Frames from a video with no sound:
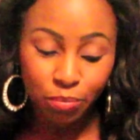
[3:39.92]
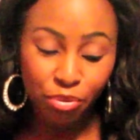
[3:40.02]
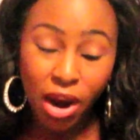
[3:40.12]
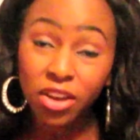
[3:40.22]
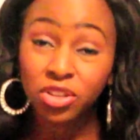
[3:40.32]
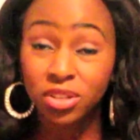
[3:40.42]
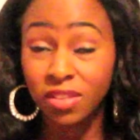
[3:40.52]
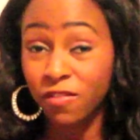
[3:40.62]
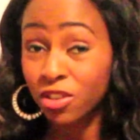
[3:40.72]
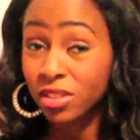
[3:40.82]
prior to
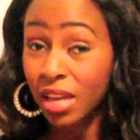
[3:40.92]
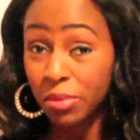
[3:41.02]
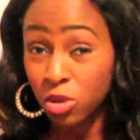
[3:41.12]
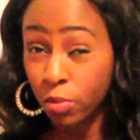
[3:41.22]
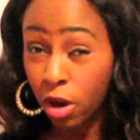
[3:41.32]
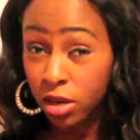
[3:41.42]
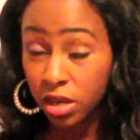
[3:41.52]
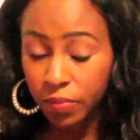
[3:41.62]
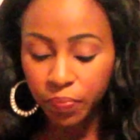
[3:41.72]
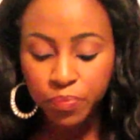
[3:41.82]
the first time you bought
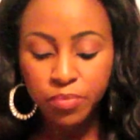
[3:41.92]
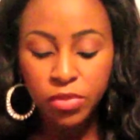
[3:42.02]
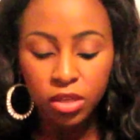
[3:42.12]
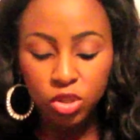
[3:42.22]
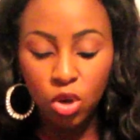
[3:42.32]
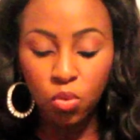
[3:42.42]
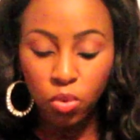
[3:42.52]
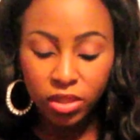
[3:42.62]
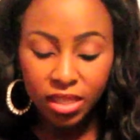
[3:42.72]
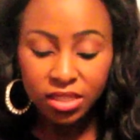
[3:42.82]
it. So
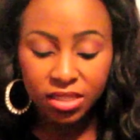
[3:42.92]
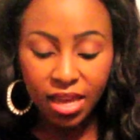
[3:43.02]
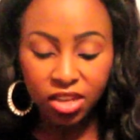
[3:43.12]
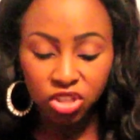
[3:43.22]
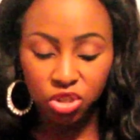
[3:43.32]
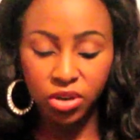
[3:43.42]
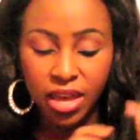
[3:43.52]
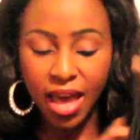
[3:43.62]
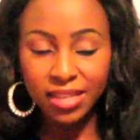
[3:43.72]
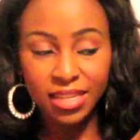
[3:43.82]
with this texture,
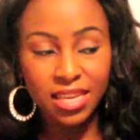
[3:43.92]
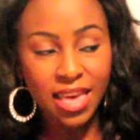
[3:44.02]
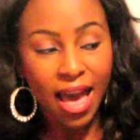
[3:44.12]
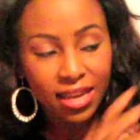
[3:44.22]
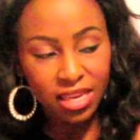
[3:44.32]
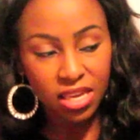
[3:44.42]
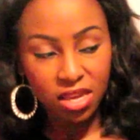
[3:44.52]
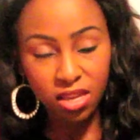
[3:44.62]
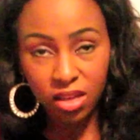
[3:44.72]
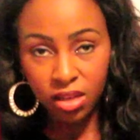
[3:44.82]
it has a
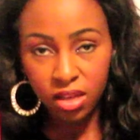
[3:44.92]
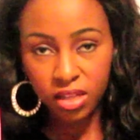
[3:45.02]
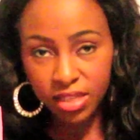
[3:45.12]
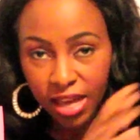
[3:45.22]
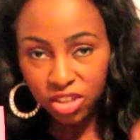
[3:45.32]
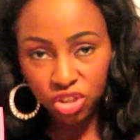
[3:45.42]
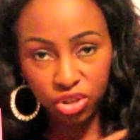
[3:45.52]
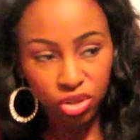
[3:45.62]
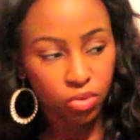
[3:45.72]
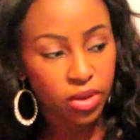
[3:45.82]
yaki
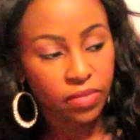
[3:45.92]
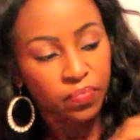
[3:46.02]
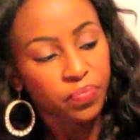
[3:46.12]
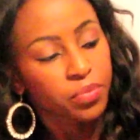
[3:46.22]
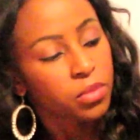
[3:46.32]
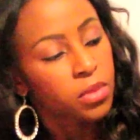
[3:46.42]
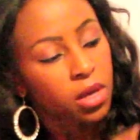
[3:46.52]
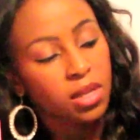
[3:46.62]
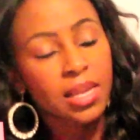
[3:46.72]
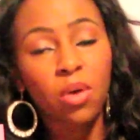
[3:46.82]
texture to it.
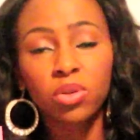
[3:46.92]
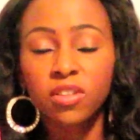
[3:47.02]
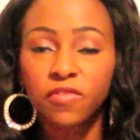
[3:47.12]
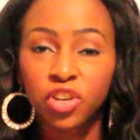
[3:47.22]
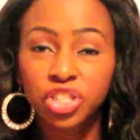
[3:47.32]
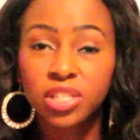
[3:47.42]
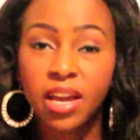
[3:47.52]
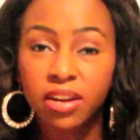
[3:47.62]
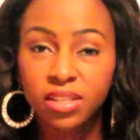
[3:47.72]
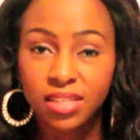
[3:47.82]
Now, with the virgin
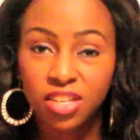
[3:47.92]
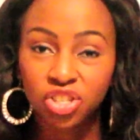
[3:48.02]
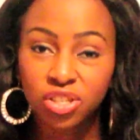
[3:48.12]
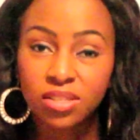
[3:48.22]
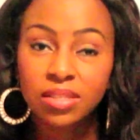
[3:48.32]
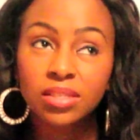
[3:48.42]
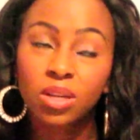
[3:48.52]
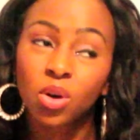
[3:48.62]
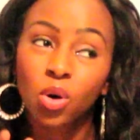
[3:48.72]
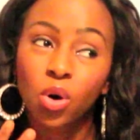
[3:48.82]
hair extensions,
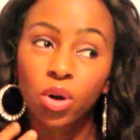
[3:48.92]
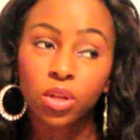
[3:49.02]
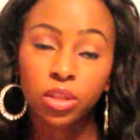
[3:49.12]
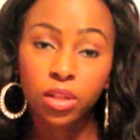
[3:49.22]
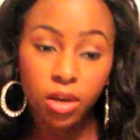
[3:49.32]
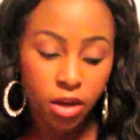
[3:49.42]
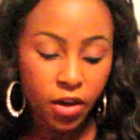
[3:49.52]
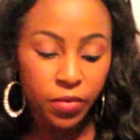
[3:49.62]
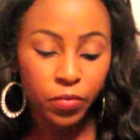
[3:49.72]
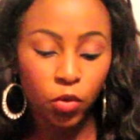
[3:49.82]

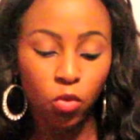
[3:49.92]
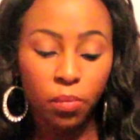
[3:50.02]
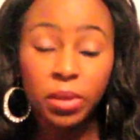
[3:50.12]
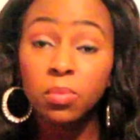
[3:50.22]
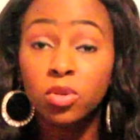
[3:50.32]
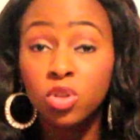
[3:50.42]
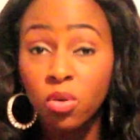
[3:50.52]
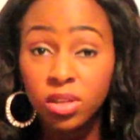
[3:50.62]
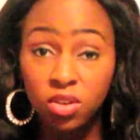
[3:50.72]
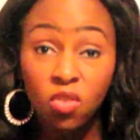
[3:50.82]
what people
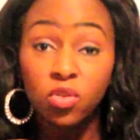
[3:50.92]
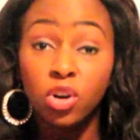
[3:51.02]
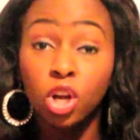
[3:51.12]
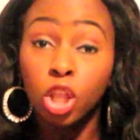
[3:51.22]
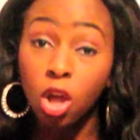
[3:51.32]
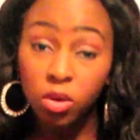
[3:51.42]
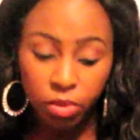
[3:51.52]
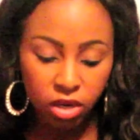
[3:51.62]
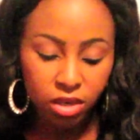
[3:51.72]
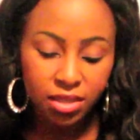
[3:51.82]
notice over a long
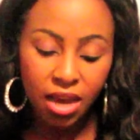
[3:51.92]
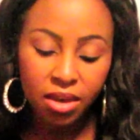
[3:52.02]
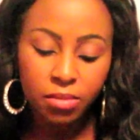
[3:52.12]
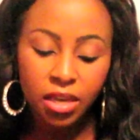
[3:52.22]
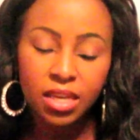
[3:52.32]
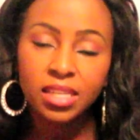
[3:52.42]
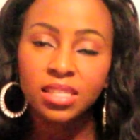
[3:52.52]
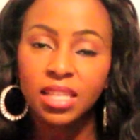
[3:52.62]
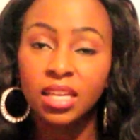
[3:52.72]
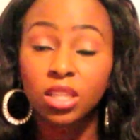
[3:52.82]
period of time is
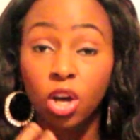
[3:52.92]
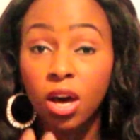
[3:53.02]
they